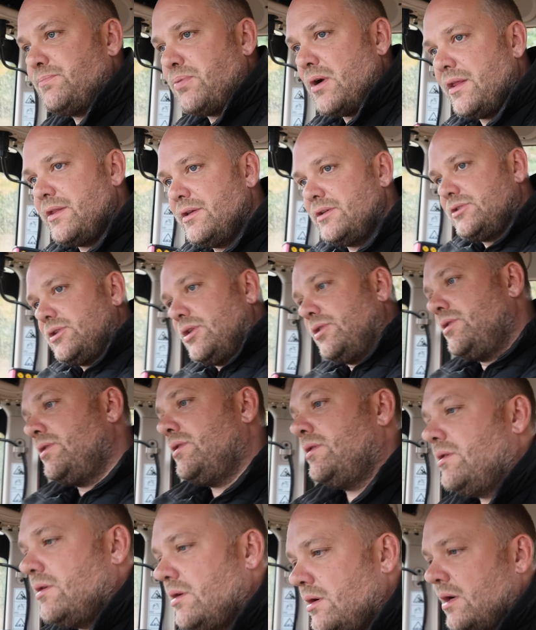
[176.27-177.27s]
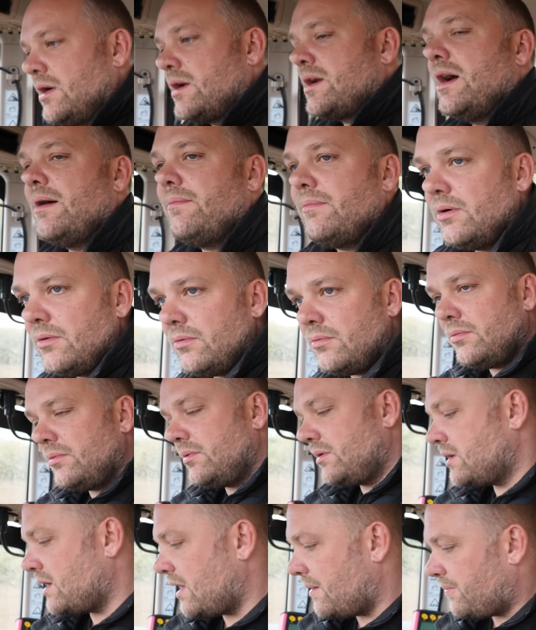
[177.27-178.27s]
Brothers on a
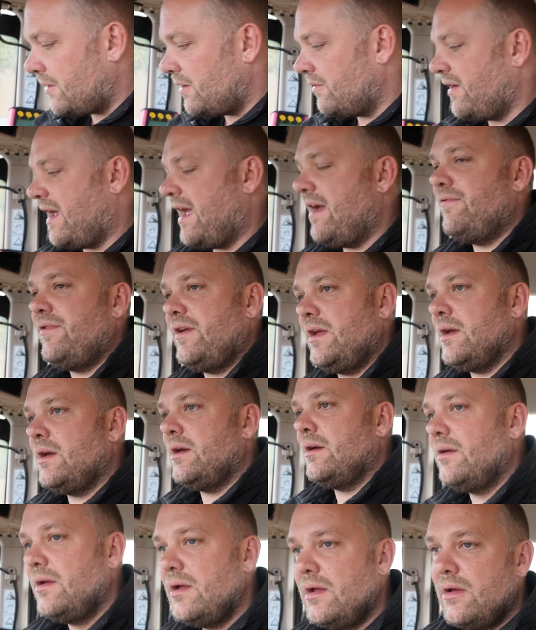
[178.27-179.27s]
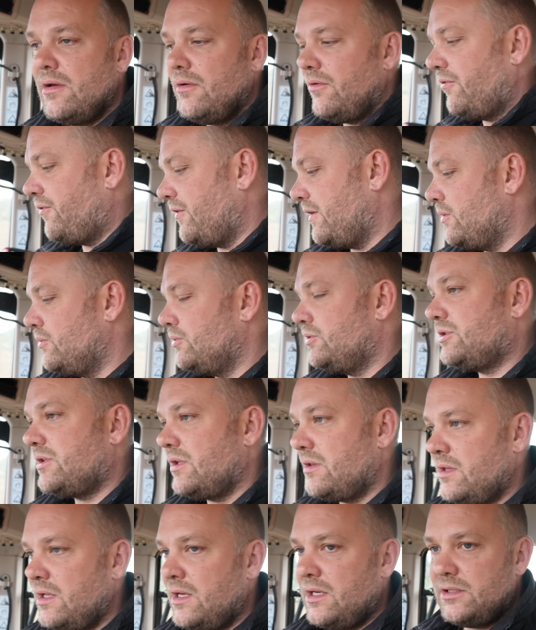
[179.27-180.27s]
couple of heavier fields
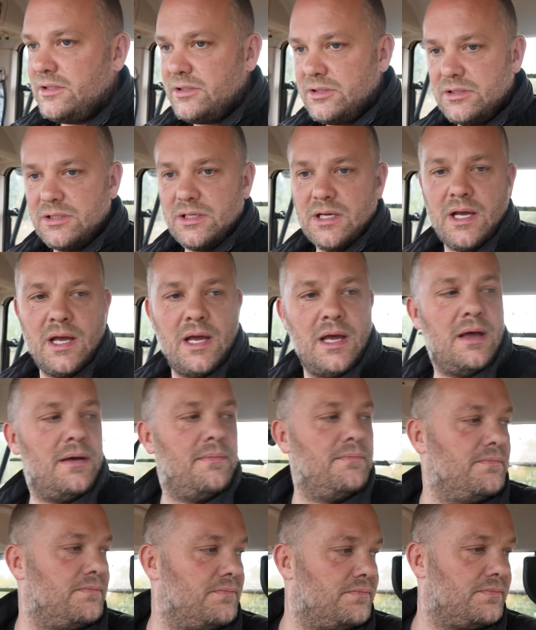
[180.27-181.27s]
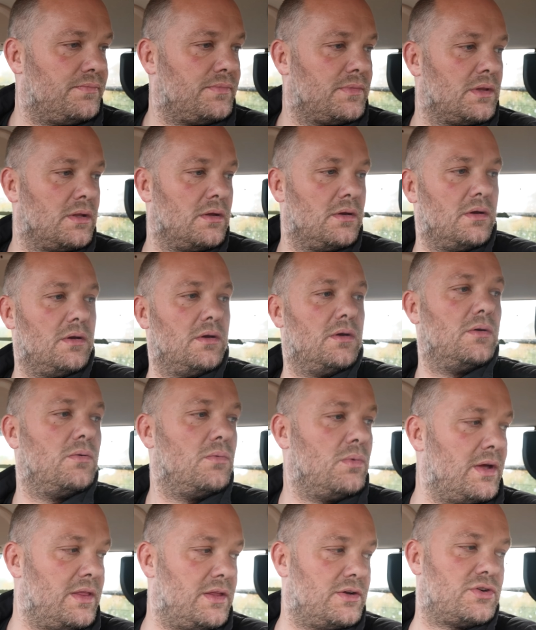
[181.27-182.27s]
than this,
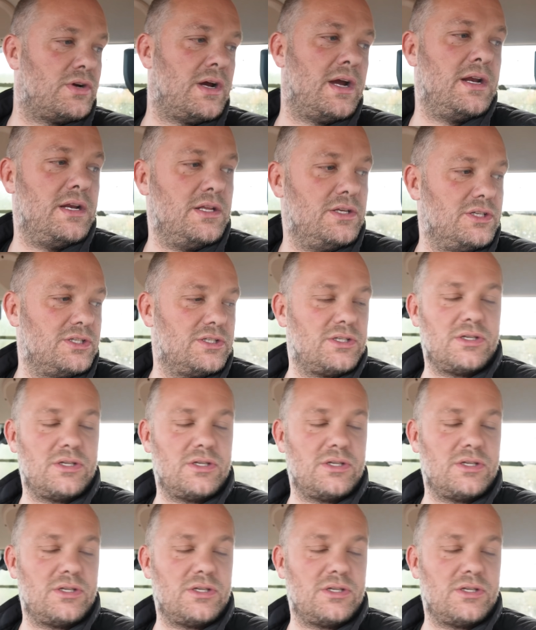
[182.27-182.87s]
where the drainage